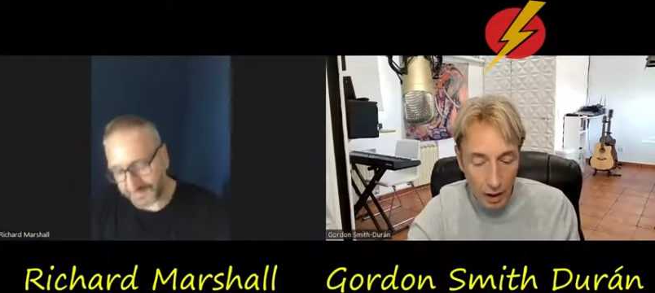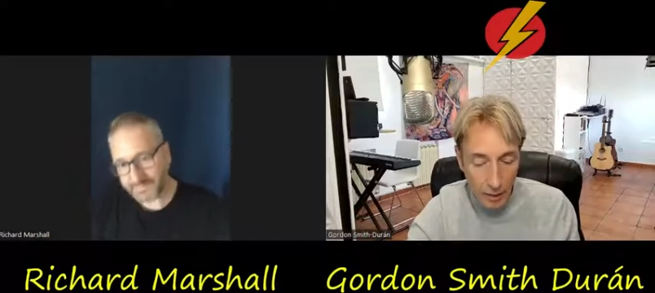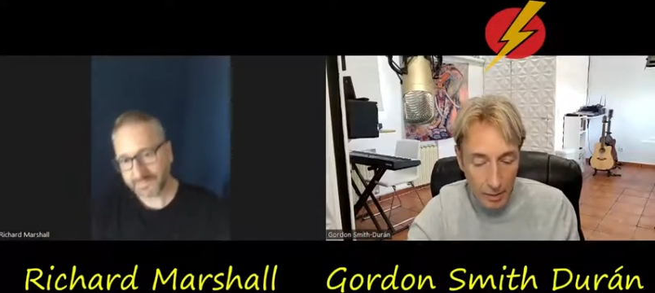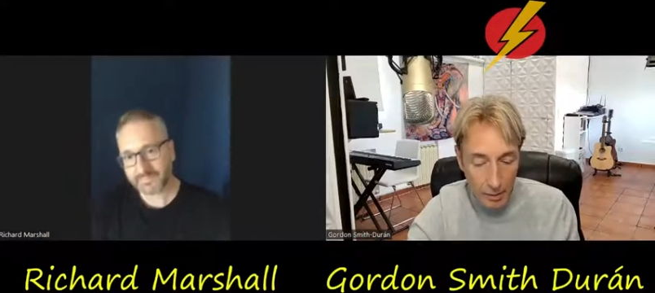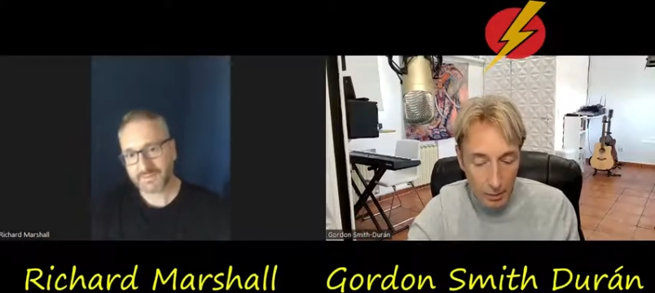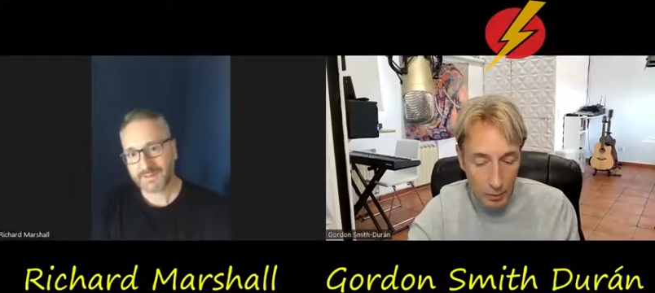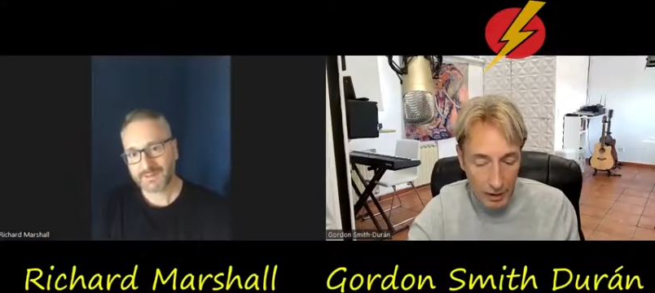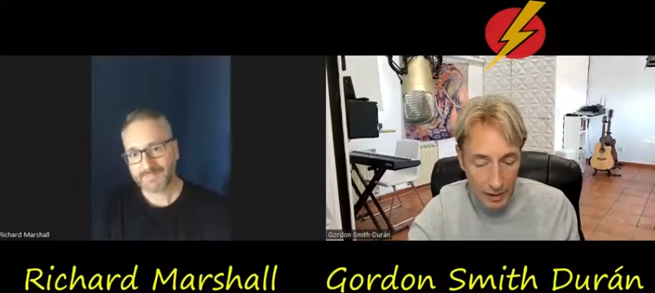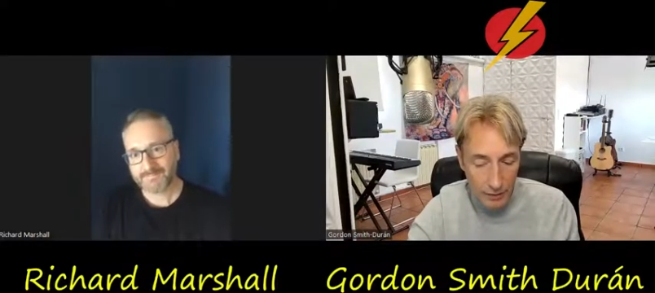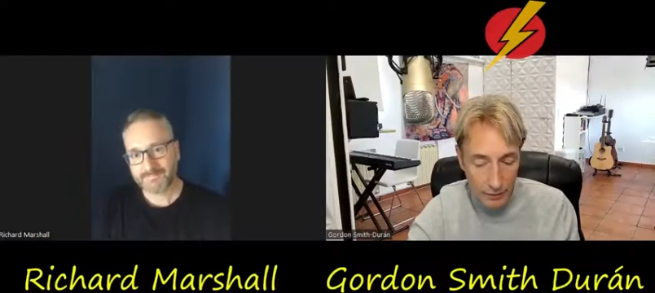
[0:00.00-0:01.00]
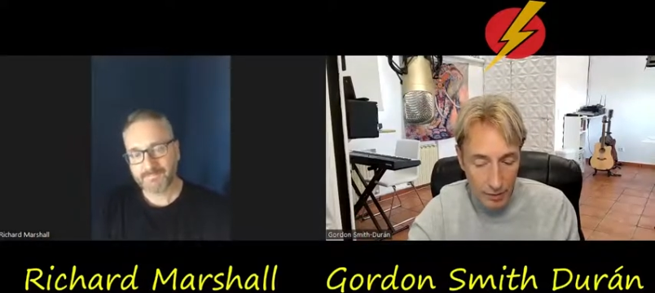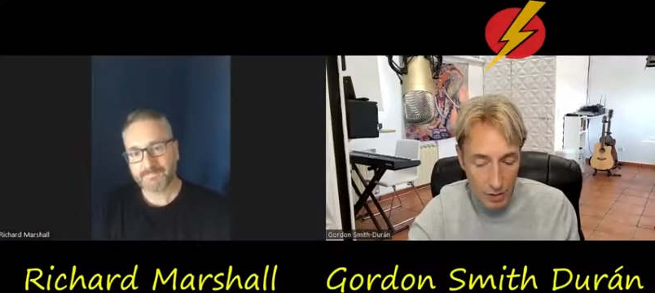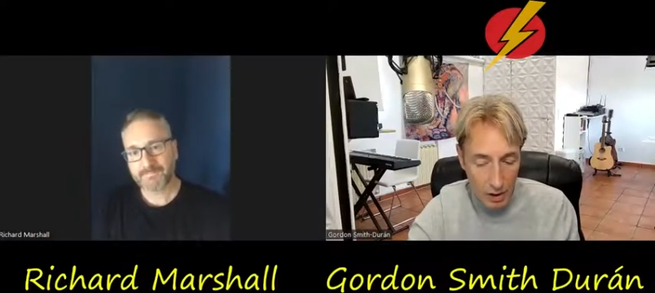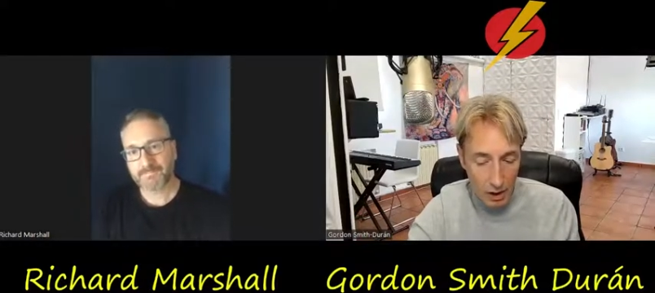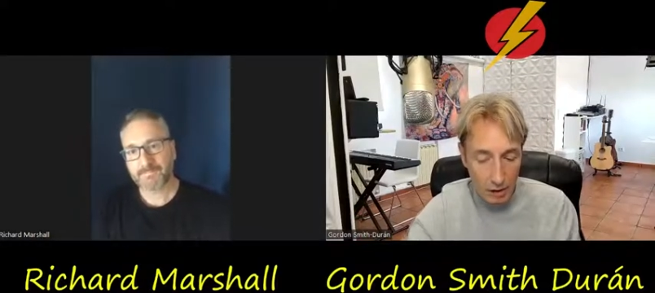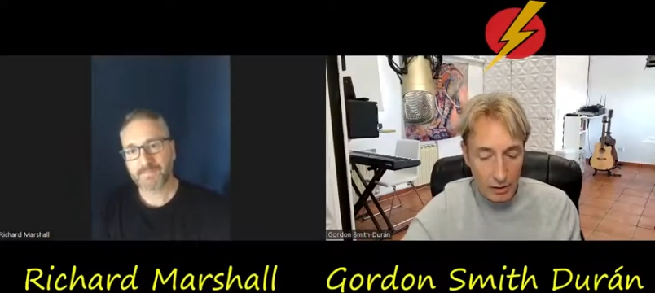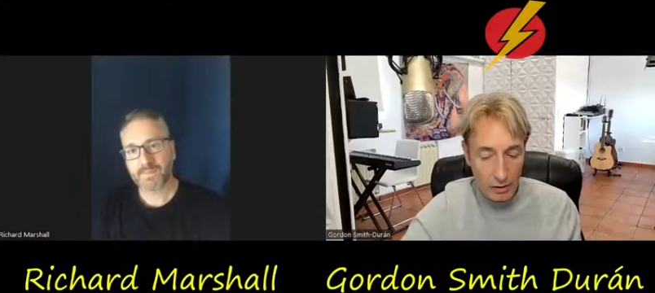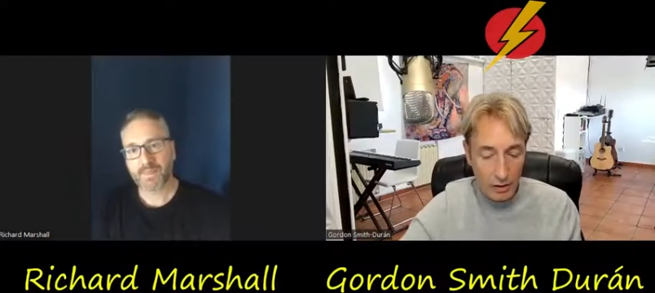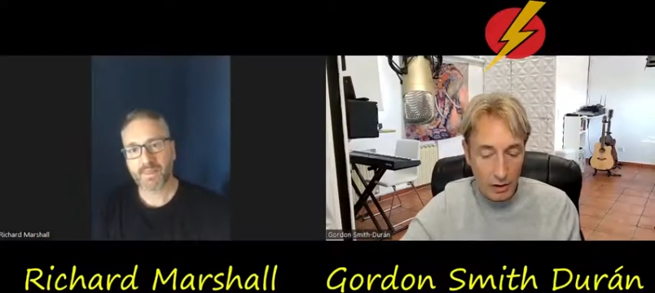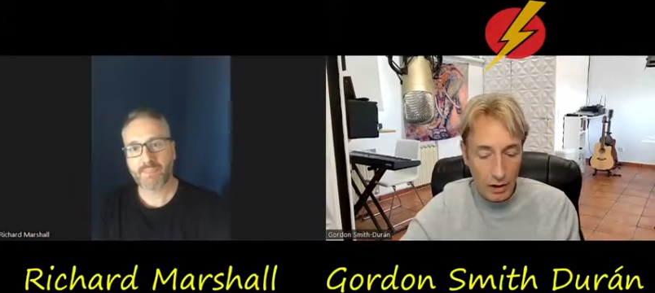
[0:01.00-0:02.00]
Speaker 1: I, remember when I first started
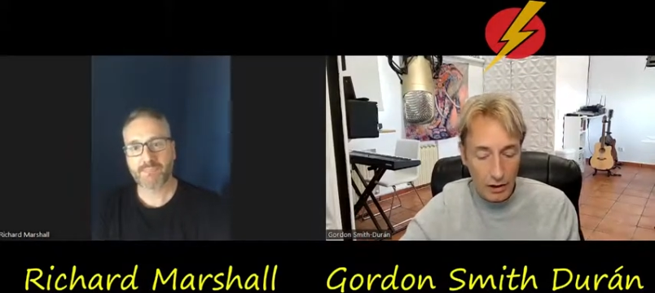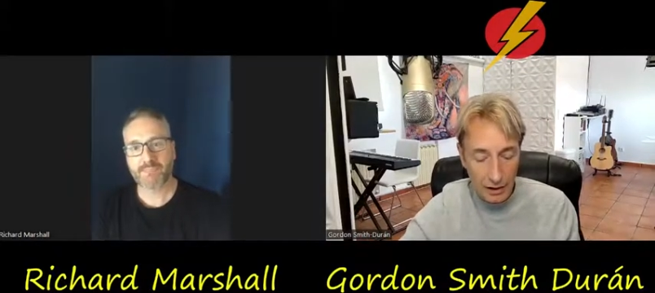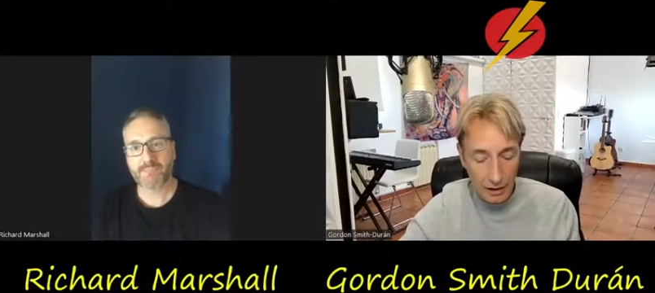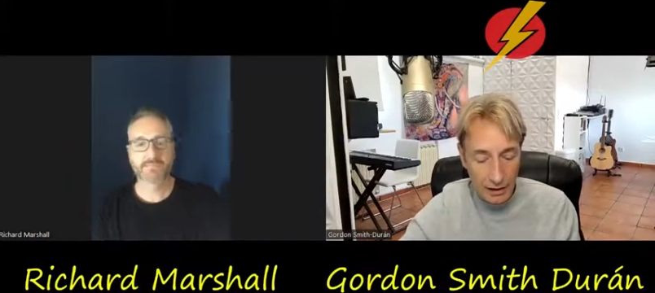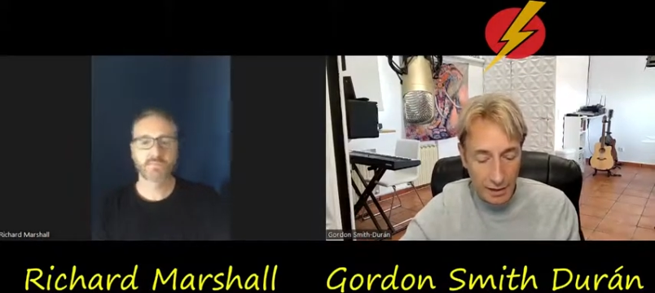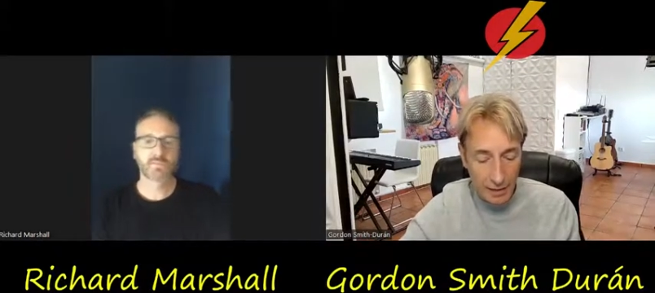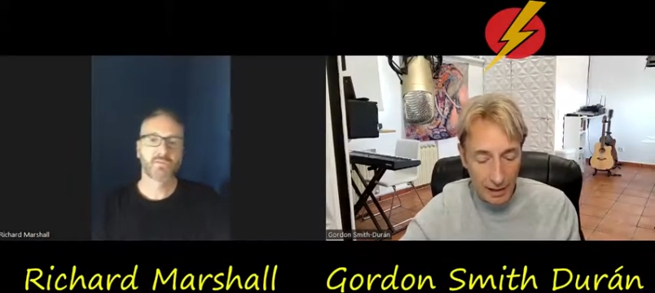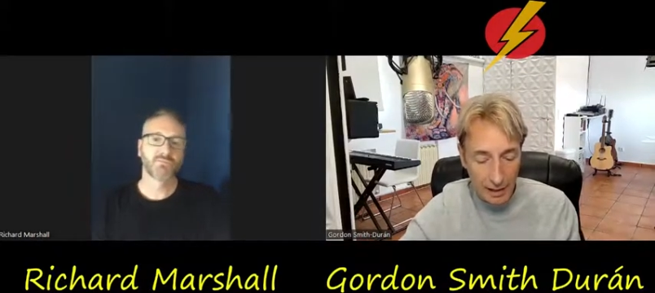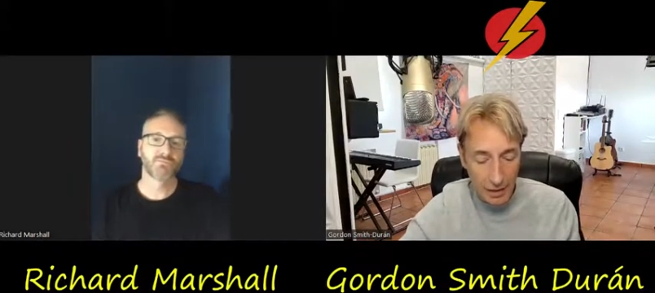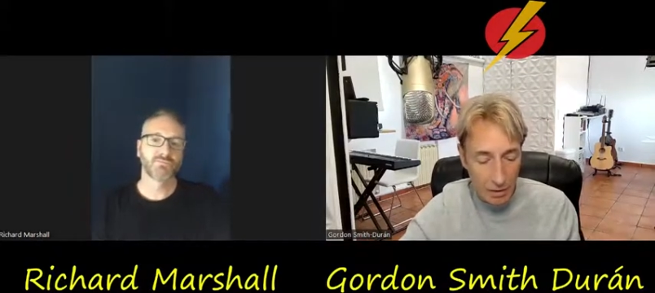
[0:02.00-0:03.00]
learning Spanish.